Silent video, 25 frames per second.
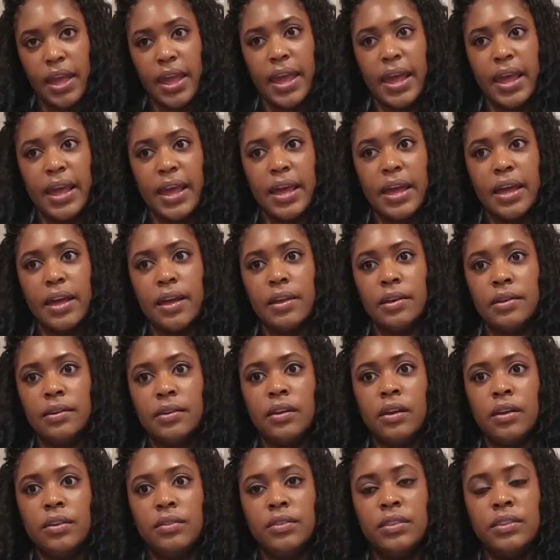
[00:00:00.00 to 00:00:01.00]

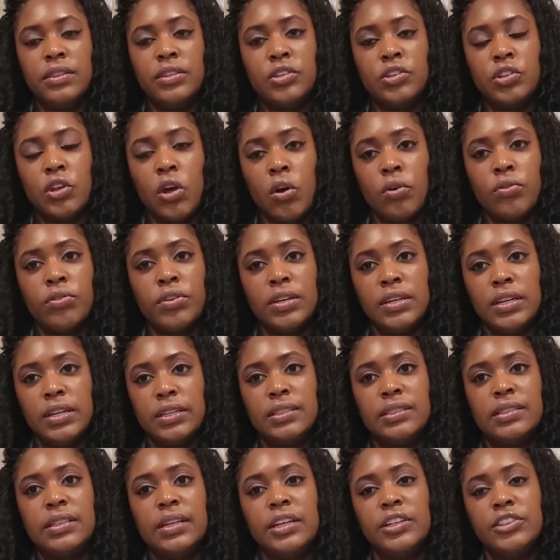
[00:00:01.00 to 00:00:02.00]
And so the
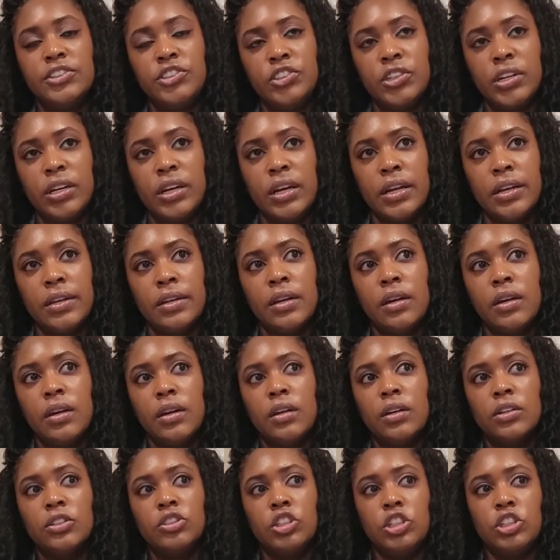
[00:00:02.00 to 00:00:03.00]
decision
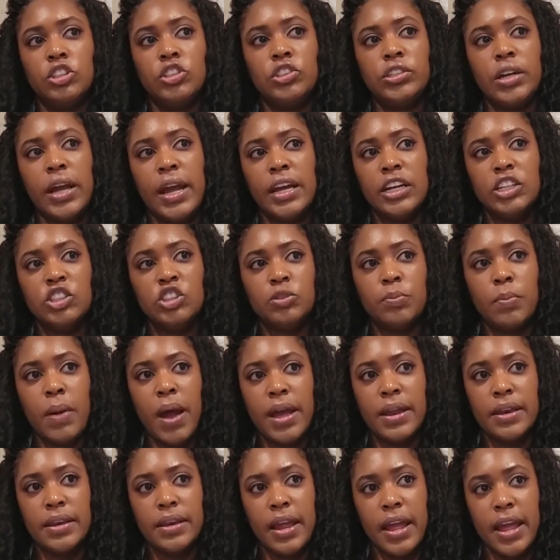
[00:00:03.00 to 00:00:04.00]
to change
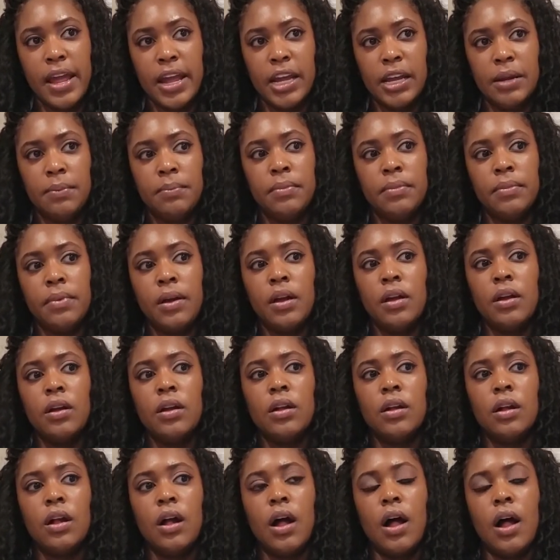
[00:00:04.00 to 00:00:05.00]
my name
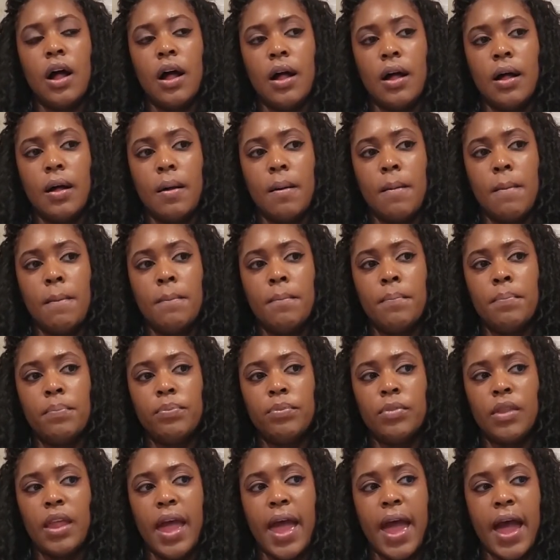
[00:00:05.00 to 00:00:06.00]

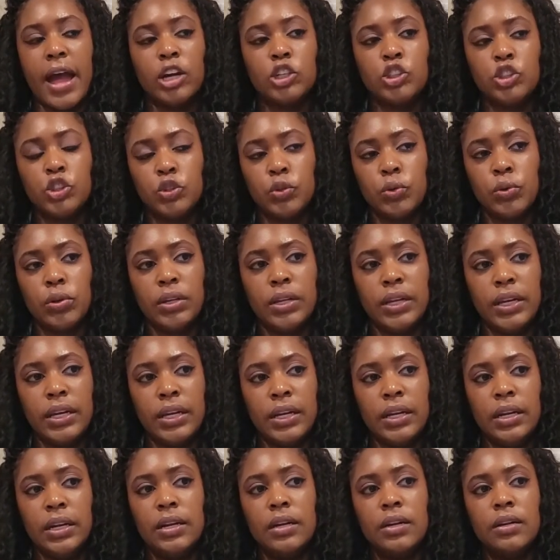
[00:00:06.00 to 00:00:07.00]

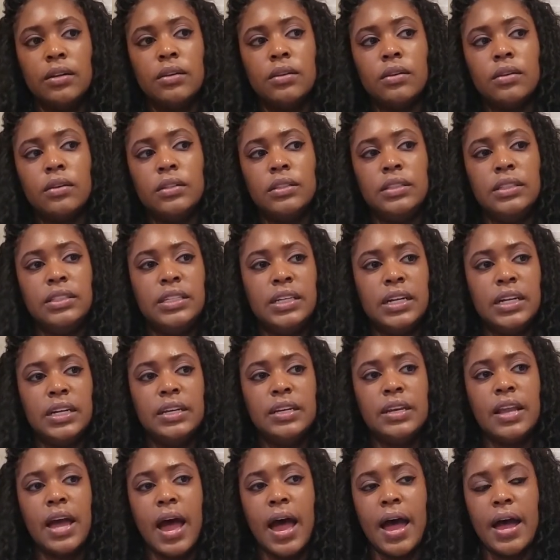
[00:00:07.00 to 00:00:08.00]
actually
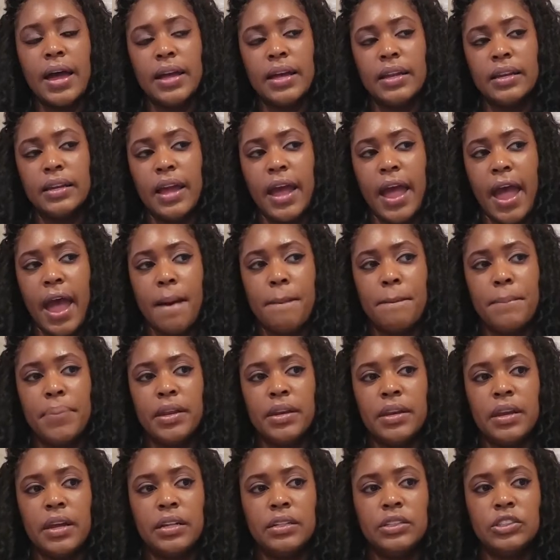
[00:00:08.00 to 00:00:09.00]
did not
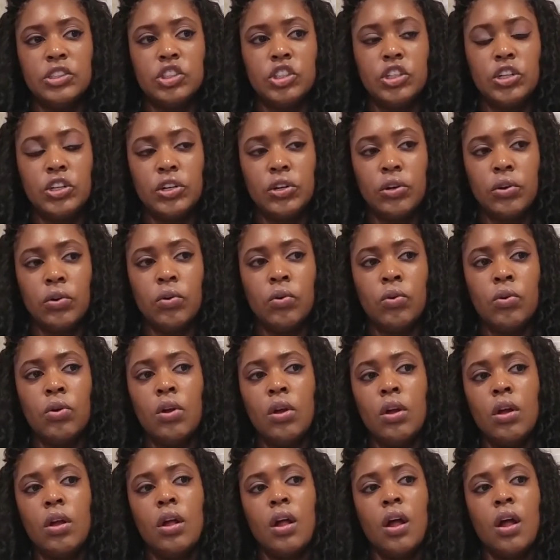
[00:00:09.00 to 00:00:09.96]
happen until